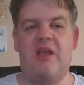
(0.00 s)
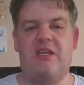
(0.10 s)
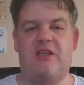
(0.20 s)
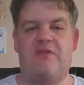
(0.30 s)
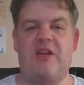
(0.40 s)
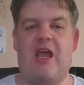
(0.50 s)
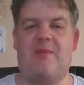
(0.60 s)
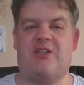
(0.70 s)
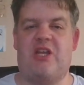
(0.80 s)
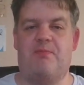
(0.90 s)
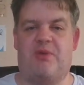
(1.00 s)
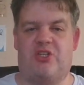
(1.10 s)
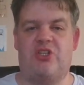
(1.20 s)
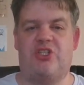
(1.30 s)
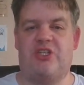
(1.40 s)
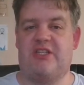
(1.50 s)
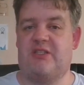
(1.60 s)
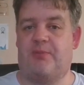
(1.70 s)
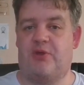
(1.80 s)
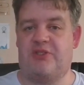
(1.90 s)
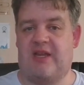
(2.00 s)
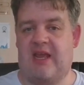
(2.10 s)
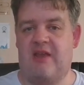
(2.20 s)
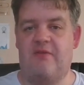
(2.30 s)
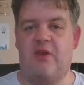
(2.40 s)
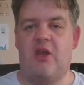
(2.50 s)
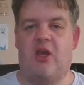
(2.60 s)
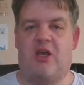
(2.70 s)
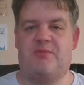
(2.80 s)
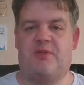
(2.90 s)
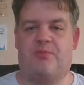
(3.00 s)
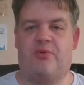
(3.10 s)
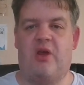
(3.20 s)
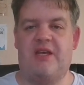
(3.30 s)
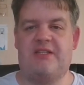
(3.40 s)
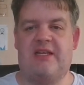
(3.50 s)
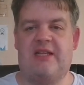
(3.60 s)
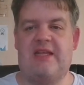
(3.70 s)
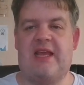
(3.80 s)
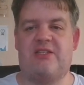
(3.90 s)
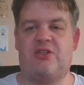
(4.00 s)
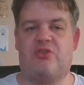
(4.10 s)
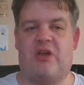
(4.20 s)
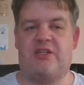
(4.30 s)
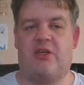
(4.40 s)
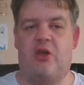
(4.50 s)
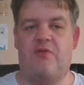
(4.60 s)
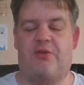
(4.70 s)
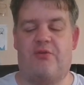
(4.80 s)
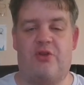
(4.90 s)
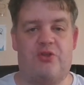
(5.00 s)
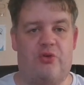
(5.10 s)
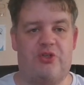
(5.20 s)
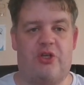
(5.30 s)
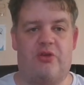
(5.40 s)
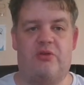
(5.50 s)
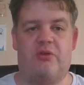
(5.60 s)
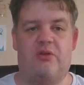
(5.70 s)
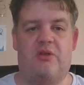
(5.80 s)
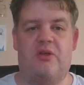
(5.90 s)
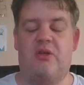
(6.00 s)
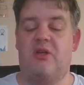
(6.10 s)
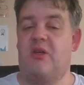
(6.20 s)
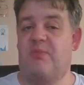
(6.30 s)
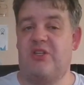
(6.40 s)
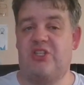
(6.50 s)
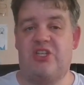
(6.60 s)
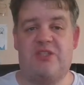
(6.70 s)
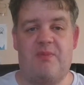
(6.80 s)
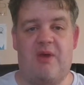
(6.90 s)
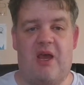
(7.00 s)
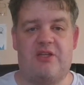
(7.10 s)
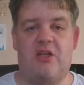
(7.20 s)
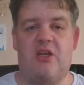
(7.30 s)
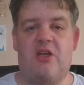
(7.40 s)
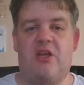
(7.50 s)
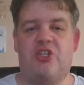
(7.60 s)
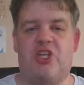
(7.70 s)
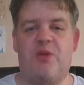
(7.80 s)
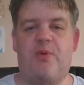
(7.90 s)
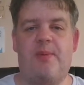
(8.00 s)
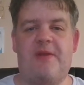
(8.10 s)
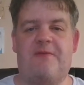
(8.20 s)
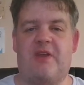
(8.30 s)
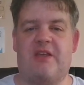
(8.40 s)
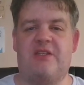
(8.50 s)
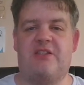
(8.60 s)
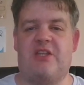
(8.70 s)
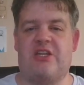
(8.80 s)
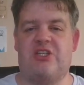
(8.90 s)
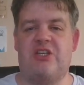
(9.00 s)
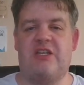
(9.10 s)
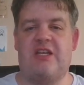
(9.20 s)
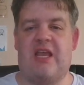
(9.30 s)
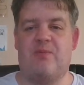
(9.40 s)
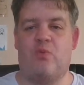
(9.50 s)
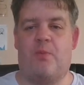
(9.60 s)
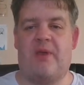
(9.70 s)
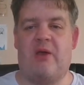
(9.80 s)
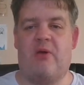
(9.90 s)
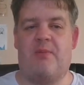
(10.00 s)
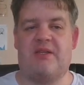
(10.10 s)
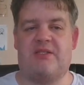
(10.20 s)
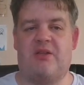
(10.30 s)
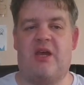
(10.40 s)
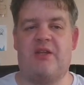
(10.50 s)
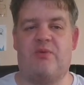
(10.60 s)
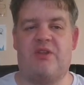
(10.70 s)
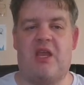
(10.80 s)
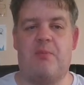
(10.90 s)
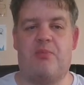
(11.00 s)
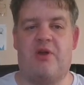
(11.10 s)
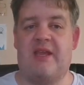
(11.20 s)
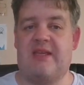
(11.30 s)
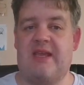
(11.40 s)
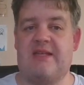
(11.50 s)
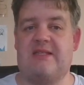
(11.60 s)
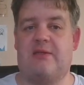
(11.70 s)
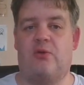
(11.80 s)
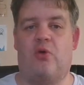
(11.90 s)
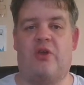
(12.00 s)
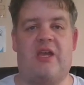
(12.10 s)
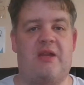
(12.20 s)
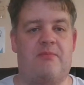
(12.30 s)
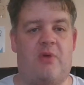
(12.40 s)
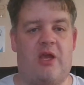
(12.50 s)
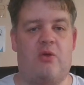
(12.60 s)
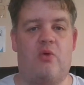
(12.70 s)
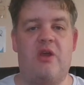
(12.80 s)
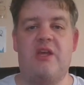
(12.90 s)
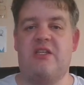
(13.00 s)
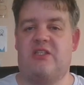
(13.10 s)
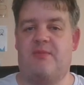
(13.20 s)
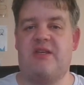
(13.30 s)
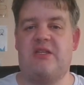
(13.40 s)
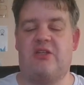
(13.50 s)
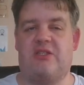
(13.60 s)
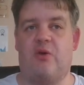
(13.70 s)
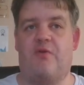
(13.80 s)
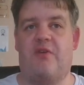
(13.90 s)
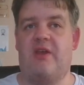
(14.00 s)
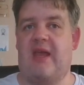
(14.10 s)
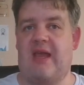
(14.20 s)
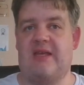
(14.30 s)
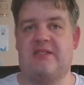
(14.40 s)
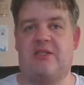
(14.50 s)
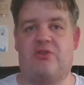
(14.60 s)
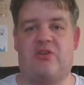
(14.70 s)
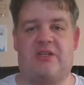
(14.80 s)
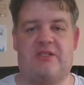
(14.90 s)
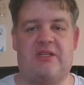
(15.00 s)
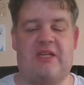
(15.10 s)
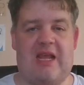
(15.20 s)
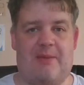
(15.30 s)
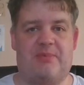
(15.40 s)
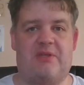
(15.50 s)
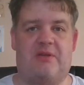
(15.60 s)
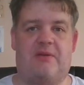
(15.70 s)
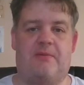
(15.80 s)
Given how much ambition she's supposed to have, I'm surprised Killy hasn't tried to overthrow Georgiou. But she's smart. She probably figures that she can gain more power by siding with the Emperor against Lorca and Michael, cementing herself as the trusted captain.